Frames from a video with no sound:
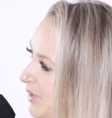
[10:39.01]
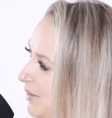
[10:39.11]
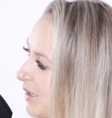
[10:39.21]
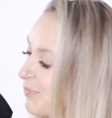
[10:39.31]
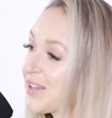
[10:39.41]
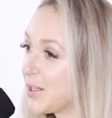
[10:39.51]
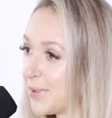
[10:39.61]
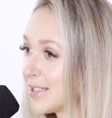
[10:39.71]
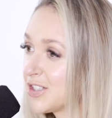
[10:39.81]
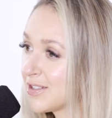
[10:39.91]
me, but
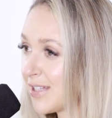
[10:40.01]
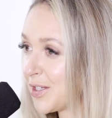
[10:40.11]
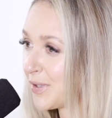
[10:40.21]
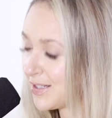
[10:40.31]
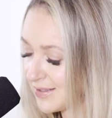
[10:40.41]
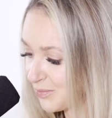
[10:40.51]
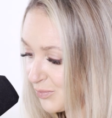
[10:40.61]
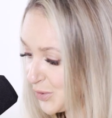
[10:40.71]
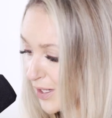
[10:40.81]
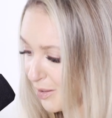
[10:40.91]
anyways, I'll just tell you what it is
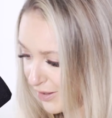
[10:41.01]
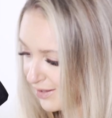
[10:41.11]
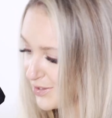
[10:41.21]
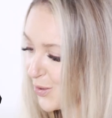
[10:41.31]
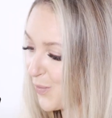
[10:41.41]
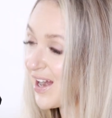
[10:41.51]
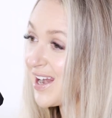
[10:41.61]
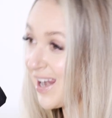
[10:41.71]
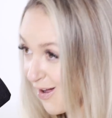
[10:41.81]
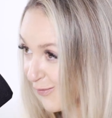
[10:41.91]
and we'll talk about it. So
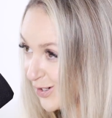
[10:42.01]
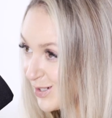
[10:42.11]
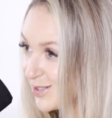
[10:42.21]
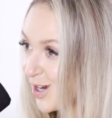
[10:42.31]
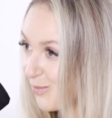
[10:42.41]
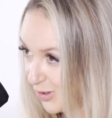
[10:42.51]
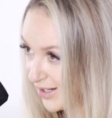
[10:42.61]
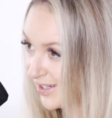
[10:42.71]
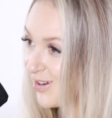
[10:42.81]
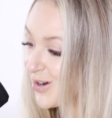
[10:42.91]
never stop
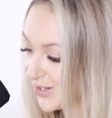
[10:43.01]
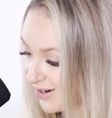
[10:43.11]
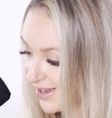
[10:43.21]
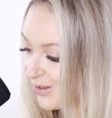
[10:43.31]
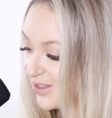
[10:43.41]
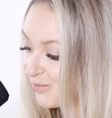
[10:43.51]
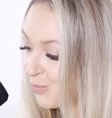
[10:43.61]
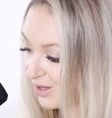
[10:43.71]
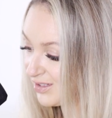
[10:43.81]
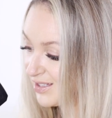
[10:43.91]
working on your health
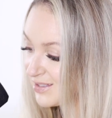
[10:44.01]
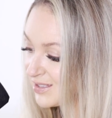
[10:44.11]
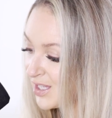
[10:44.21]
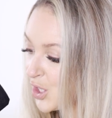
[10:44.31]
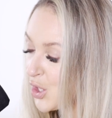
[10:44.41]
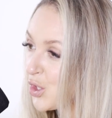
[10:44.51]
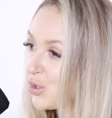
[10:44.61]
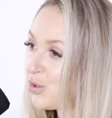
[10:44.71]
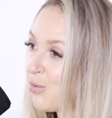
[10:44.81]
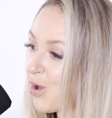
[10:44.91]
and wellness.
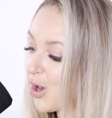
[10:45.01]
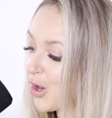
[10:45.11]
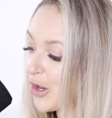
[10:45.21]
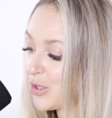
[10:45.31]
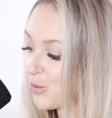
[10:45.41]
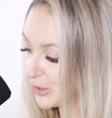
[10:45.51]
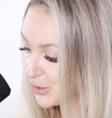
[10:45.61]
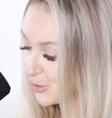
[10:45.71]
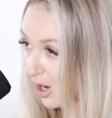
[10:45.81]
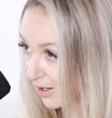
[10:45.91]
You are your
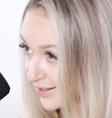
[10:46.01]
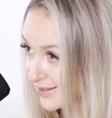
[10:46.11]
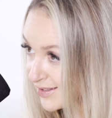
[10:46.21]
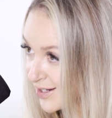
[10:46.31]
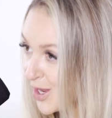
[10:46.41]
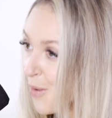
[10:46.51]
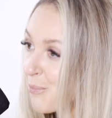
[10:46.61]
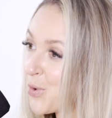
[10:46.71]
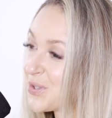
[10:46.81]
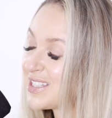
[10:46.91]
strongest,
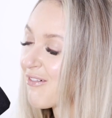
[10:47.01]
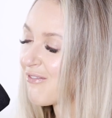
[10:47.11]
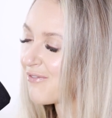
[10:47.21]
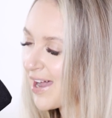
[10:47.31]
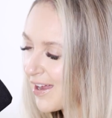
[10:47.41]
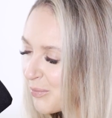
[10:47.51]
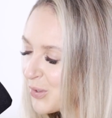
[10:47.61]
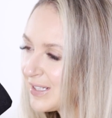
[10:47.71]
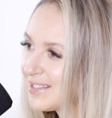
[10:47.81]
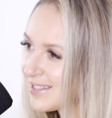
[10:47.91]
most
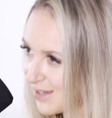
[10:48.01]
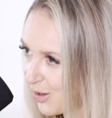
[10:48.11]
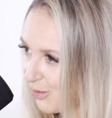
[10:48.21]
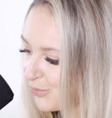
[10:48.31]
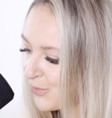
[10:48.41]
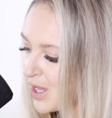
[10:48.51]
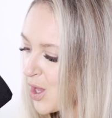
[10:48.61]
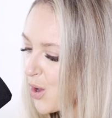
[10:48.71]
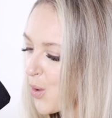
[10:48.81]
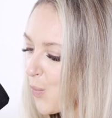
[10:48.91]
vibrant self
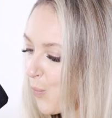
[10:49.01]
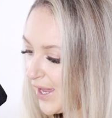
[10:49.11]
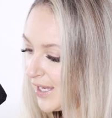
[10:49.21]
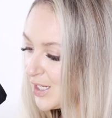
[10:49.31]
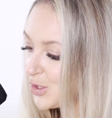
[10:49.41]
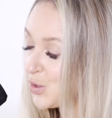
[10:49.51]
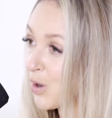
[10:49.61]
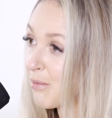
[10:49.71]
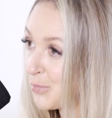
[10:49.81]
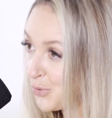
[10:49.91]
when
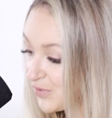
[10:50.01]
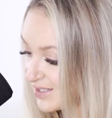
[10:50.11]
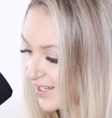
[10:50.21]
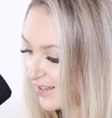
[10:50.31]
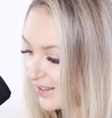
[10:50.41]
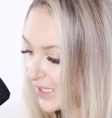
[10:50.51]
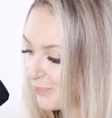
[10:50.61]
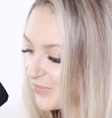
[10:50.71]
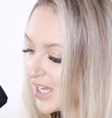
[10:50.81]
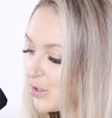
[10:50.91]
you are moving
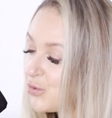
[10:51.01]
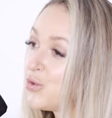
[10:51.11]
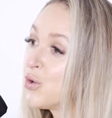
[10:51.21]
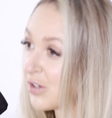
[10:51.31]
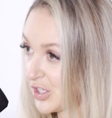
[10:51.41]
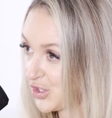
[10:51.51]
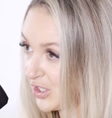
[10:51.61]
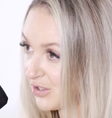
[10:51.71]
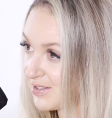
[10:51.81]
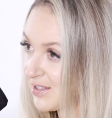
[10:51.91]
daily and
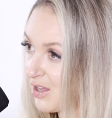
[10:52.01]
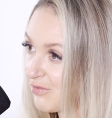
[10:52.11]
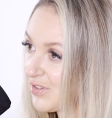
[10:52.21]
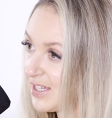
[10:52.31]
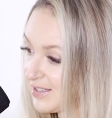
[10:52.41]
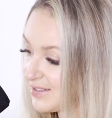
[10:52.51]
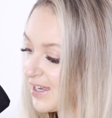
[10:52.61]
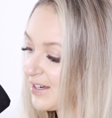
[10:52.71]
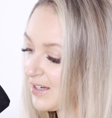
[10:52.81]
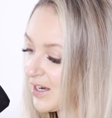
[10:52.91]
nourishing yourself
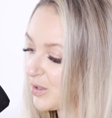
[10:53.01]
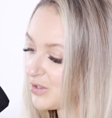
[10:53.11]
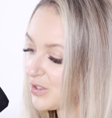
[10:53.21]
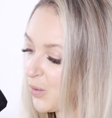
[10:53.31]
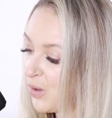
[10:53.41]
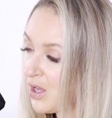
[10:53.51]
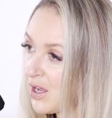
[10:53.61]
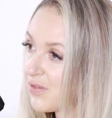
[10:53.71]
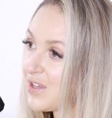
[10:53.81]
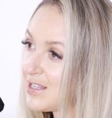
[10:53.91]
inside and out. So
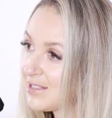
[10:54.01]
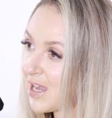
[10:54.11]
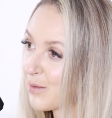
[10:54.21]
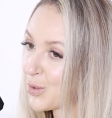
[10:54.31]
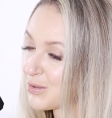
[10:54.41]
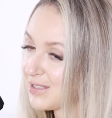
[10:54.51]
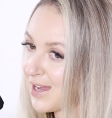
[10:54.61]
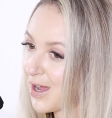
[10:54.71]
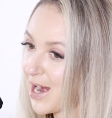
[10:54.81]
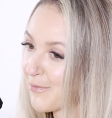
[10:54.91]
this I wrote
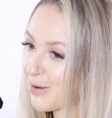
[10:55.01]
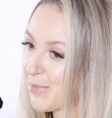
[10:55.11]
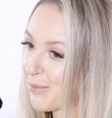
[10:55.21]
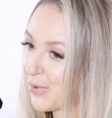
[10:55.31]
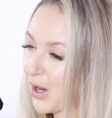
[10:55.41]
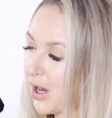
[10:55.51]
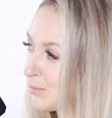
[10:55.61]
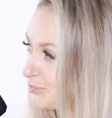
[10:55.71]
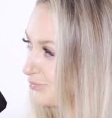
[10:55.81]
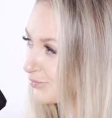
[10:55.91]
down, I
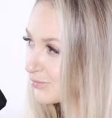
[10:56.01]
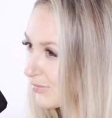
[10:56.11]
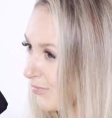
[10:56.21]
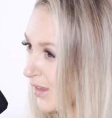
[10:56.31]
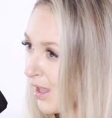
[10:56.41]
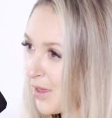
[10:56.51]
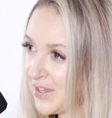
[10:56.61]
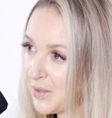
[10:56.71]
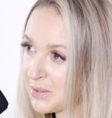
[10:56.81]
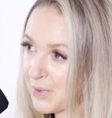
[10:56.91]
remember, I
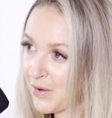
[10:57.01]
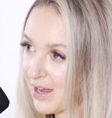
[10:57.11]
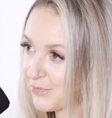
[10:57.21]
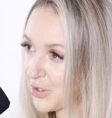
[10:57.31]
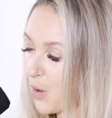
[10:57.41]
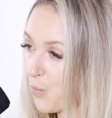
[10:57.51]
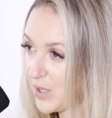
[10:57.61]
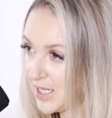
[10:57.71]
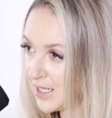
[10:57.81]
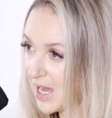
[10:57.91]
think it was about after a
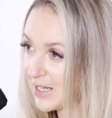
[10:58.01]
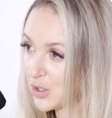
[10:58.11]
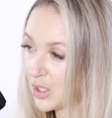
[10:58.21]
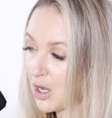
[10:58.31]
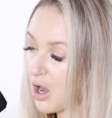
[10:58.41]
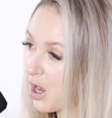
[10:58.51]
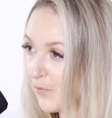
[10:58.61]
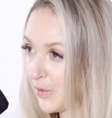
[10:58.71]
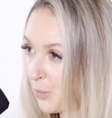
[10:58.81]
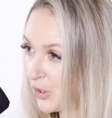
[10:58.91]
week I took
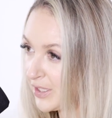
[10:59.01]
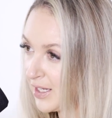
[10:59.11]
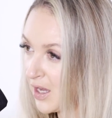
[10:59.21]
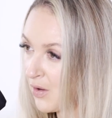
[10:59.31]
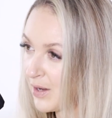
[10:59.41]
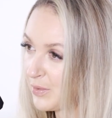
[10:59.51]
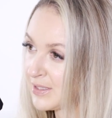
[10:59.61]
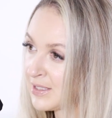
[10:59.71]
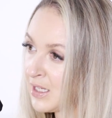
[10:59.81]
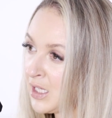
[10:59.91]
off from working out. I
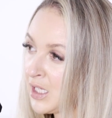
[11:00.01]
was,